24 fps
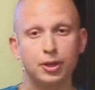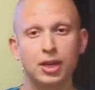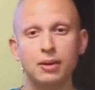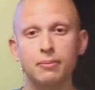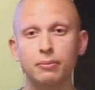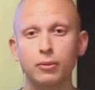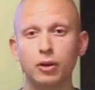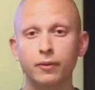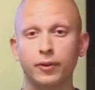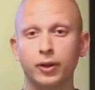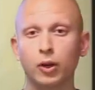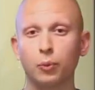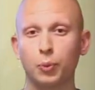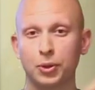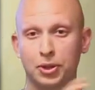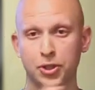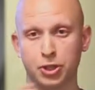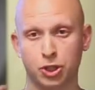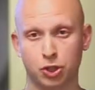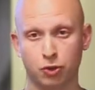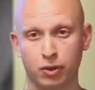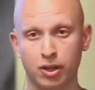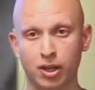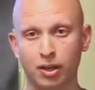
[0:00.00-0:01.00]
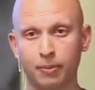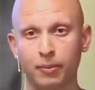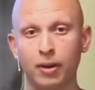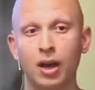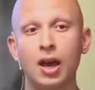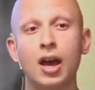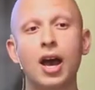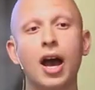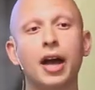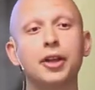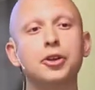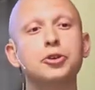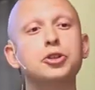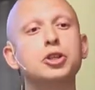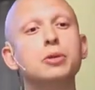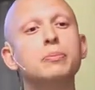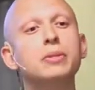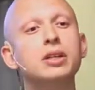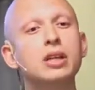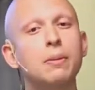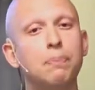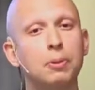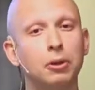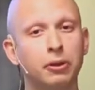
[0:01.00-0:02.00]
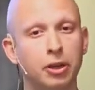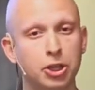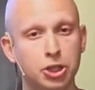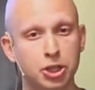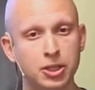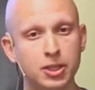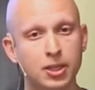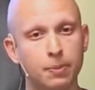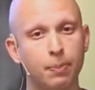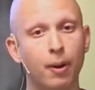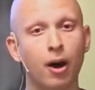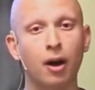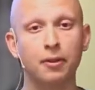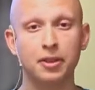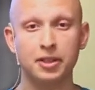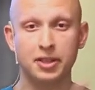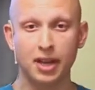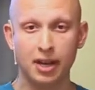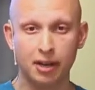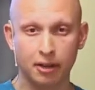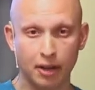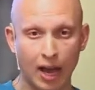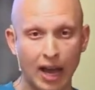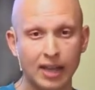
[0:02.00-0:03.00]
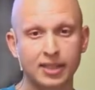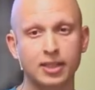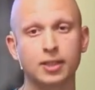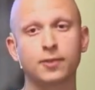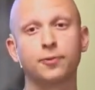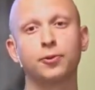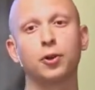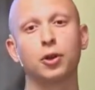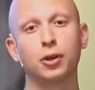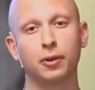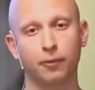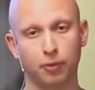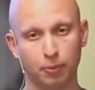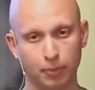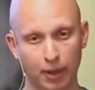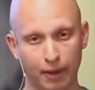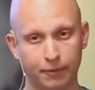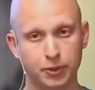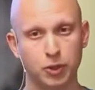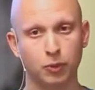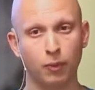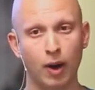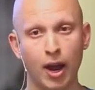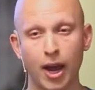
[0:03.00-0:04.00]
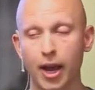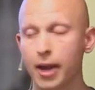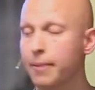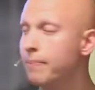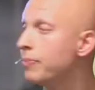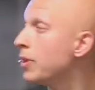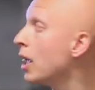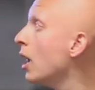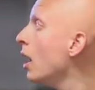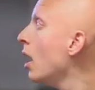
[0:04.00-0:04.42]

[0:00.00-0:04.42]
keep moving with the stream, and you do manipulations upon the data as it's flowing from left to right.